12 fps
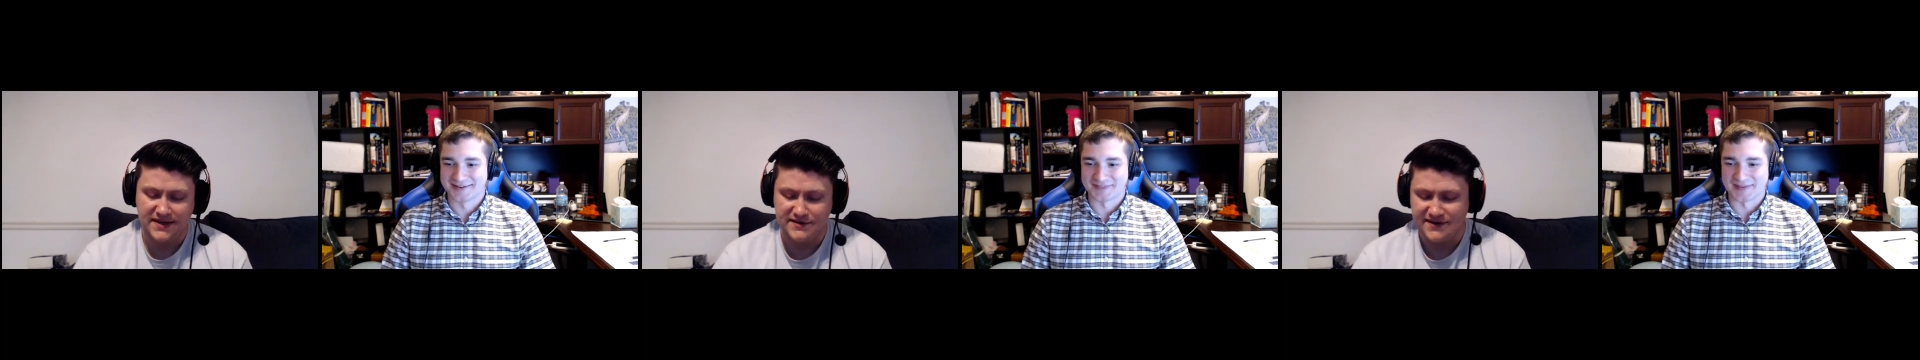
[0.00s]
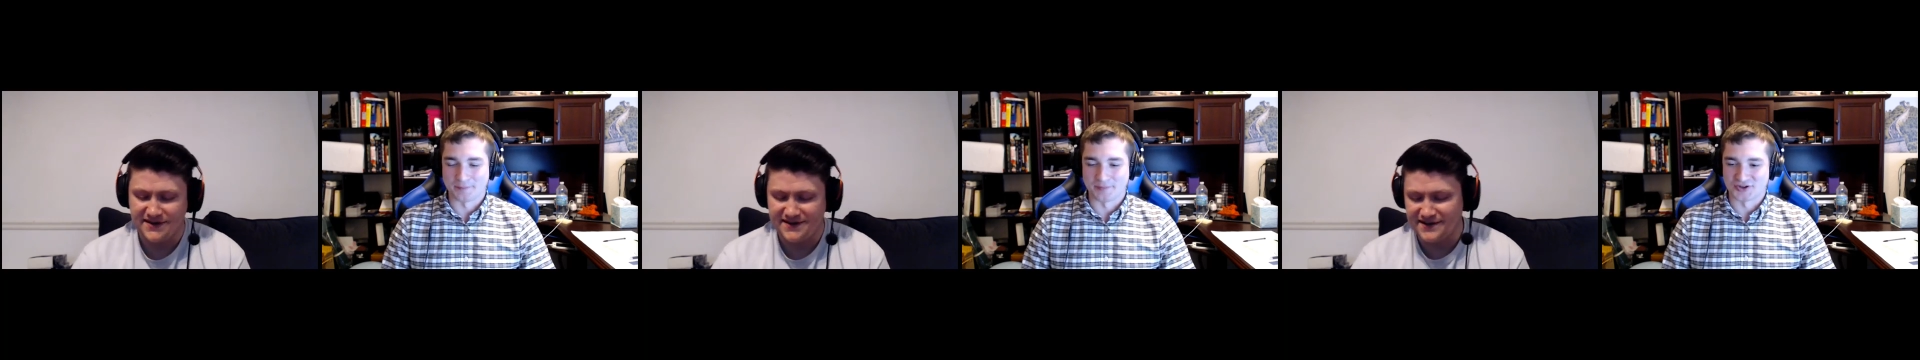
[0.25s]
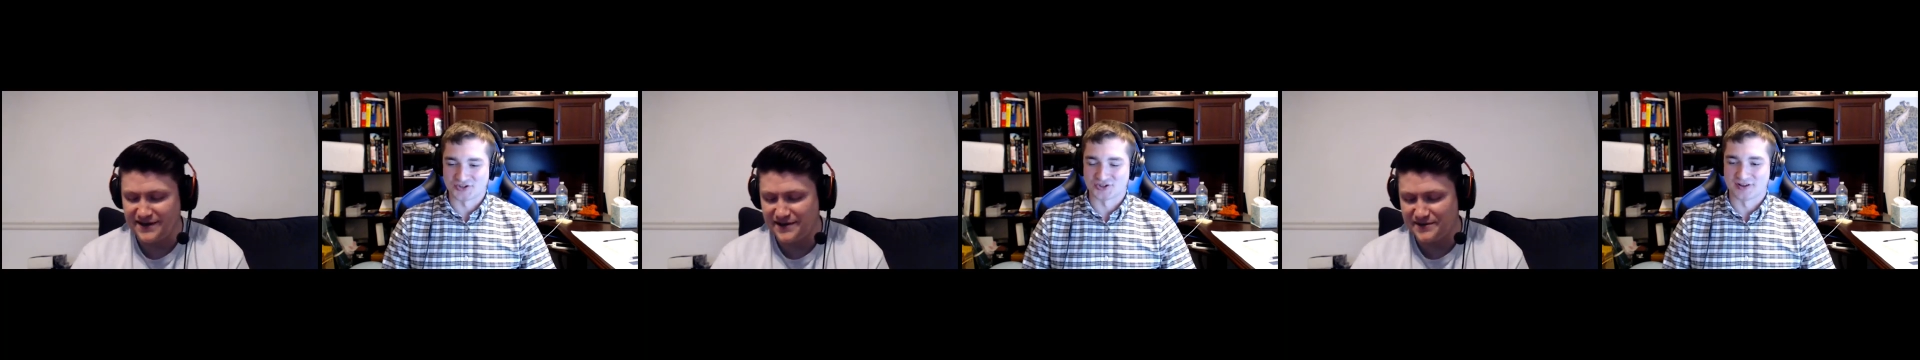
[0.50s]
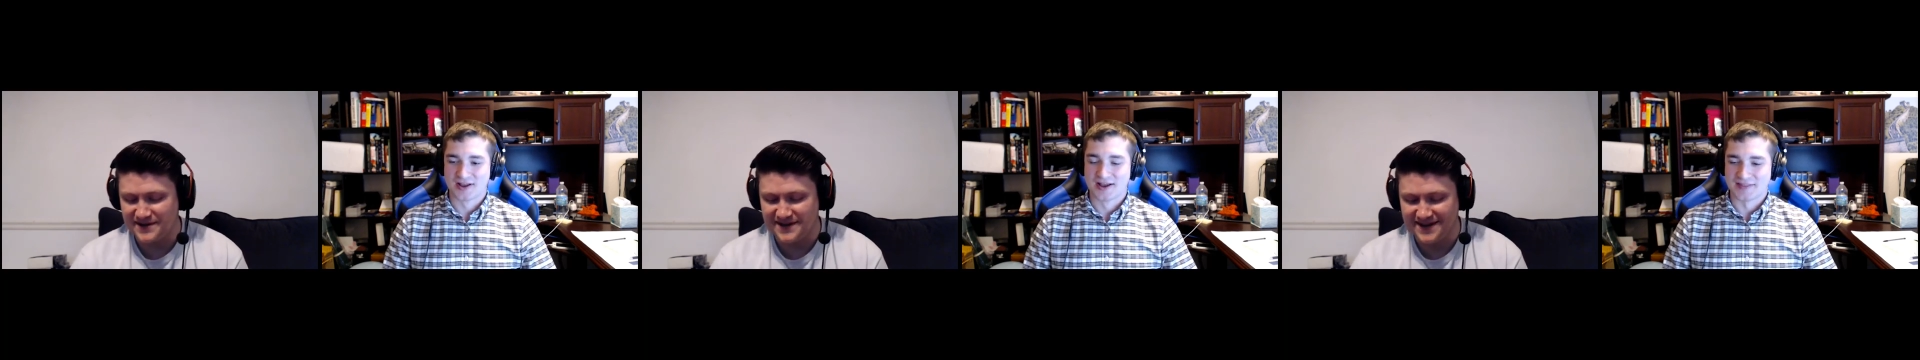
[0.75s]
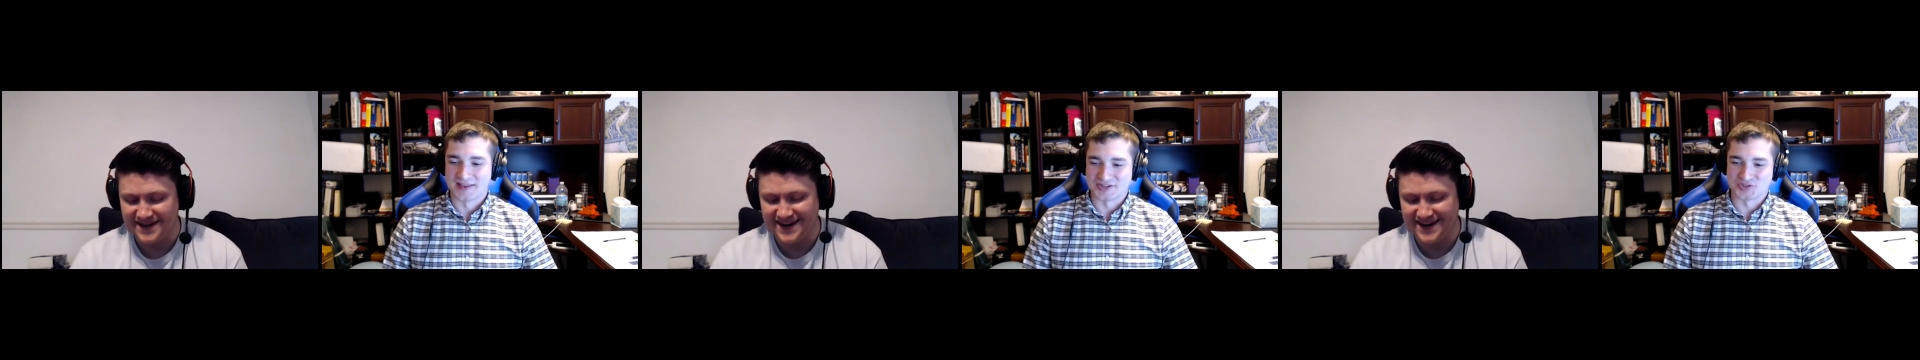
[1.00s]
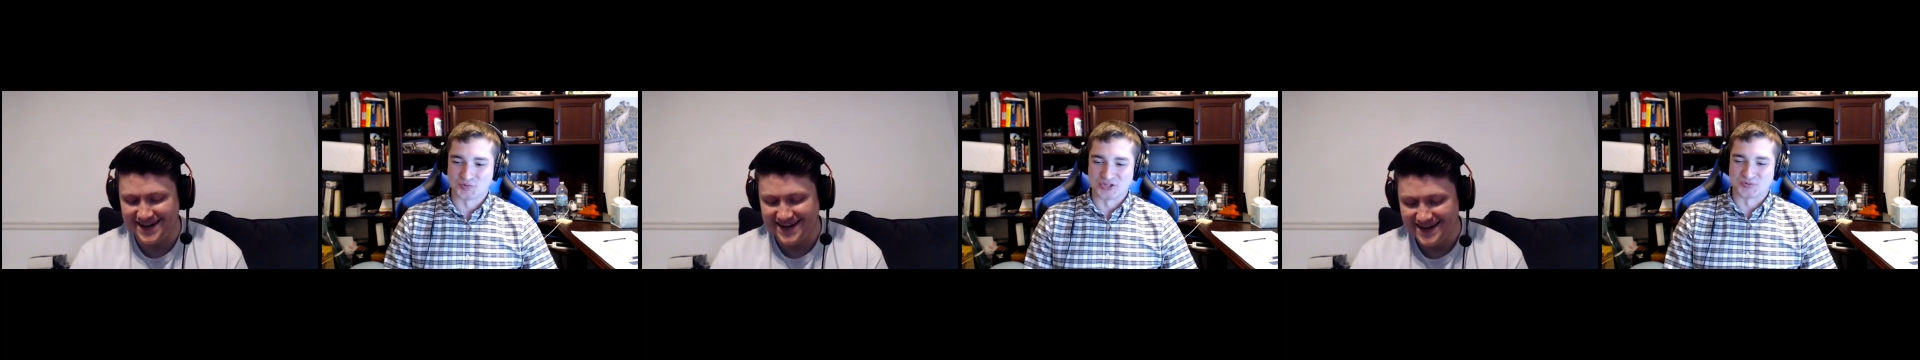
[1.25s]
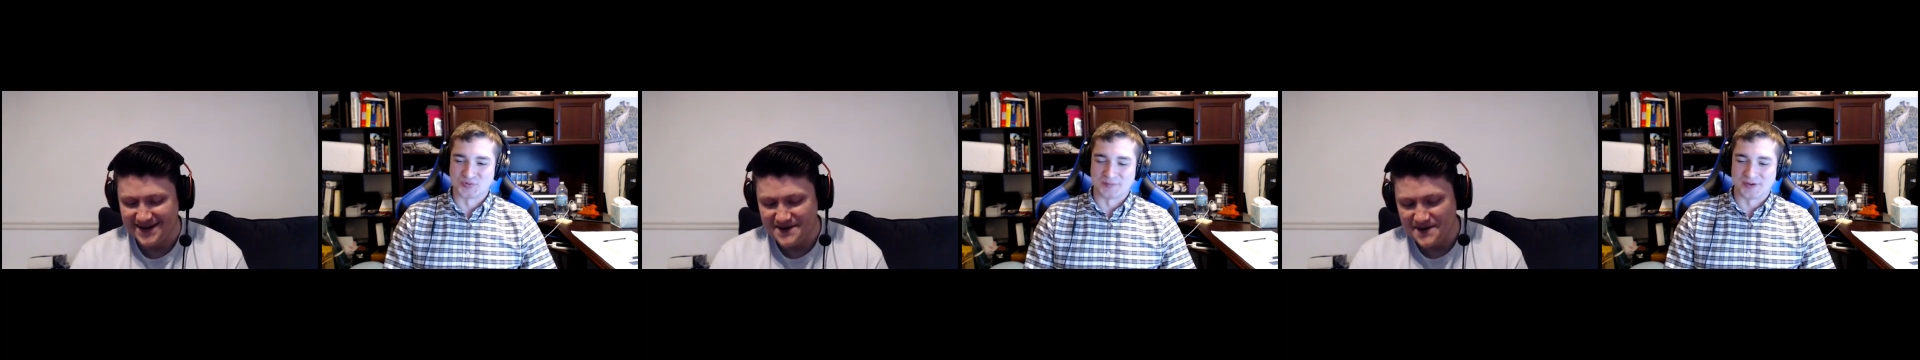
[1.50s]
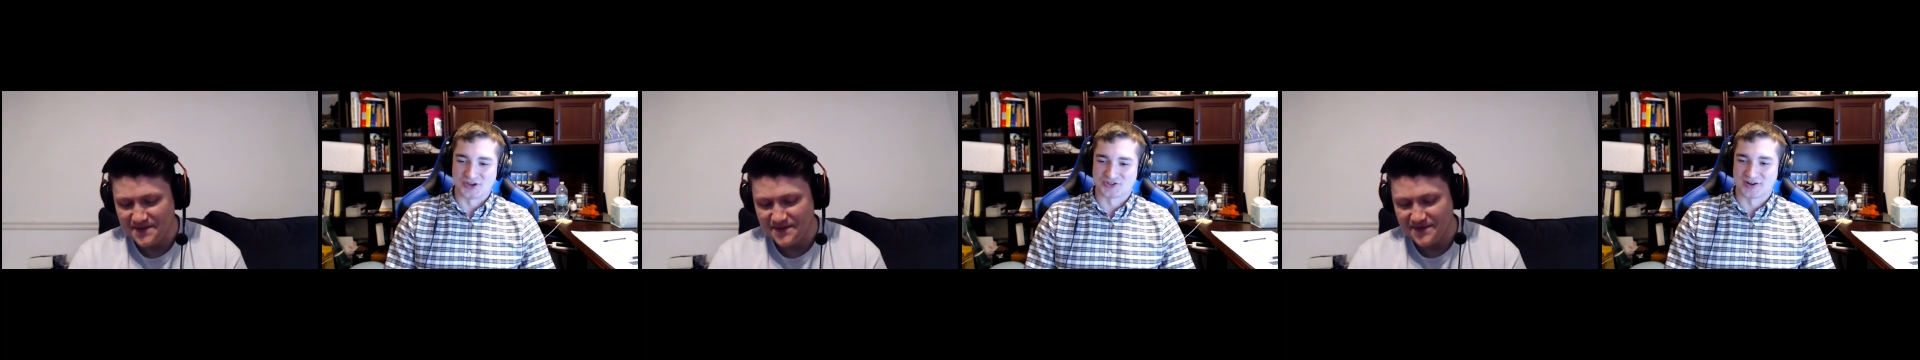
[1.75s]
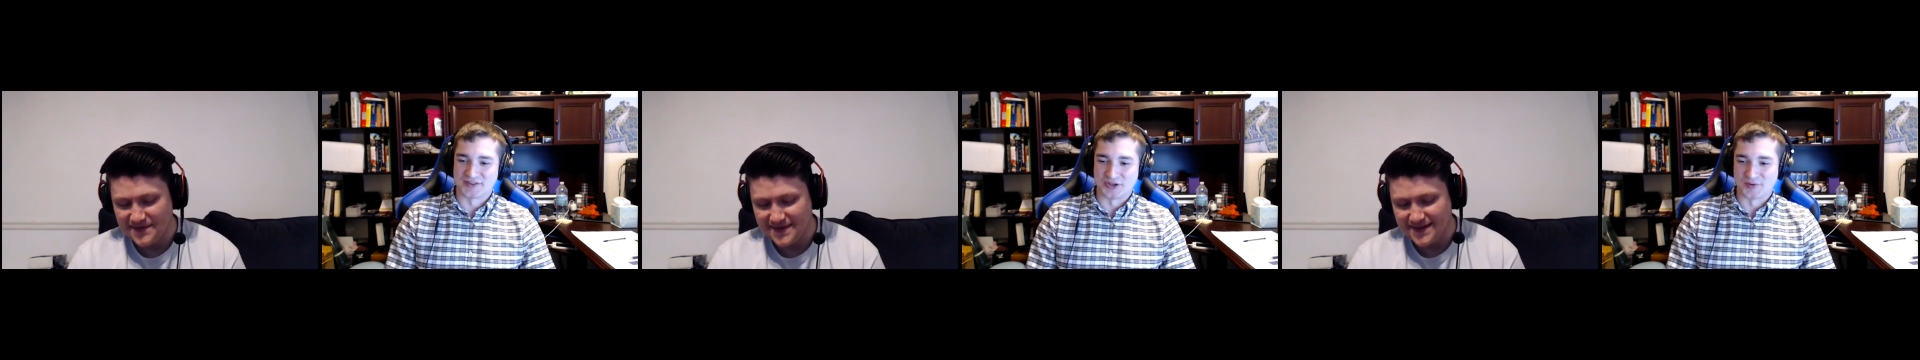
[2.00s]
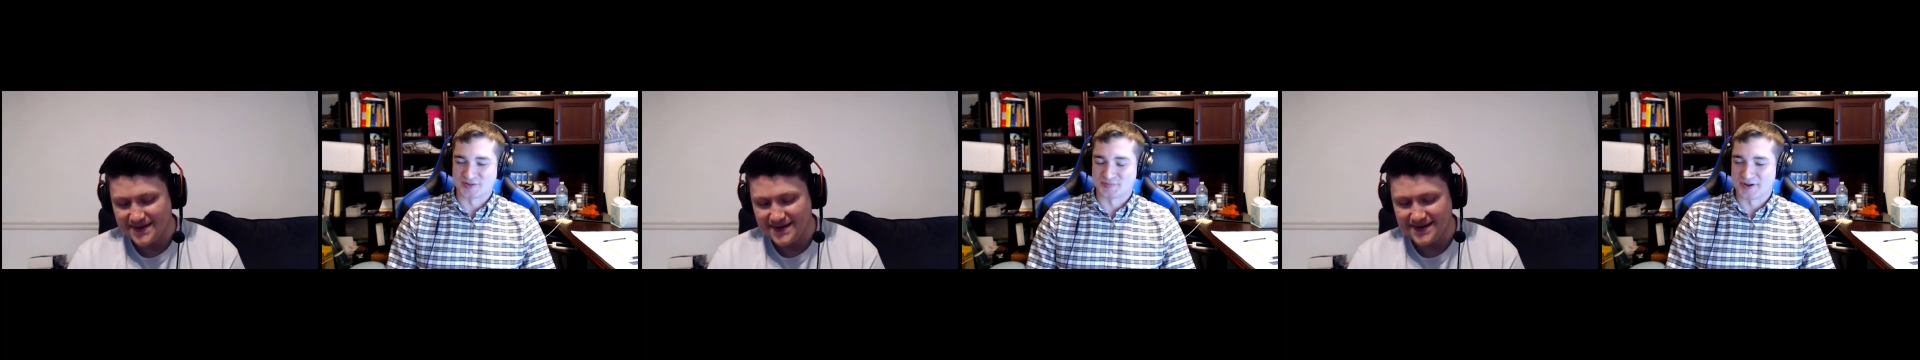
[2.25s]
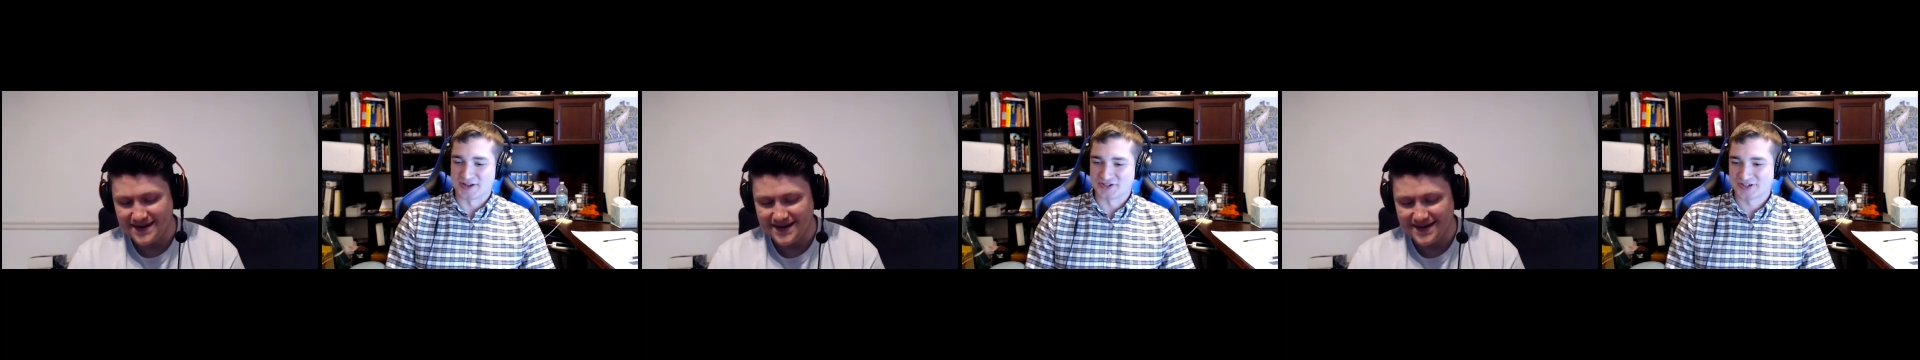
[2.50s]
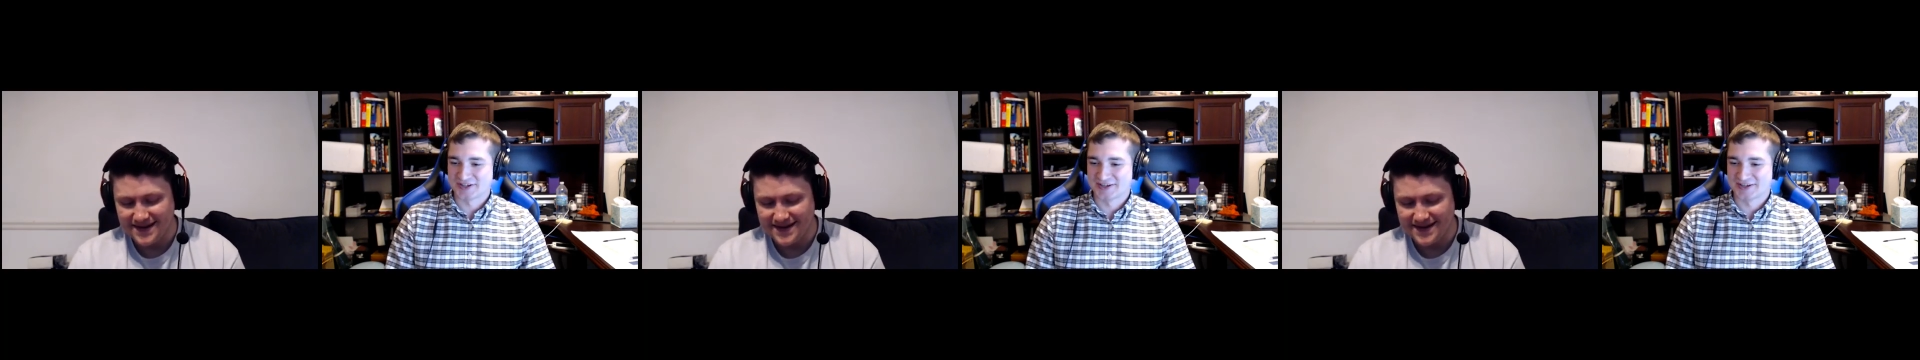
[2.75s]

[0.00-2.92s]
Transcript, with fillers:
Speaker 1: get that picture, try to do something. that sweet sweet picture on the U.S. page.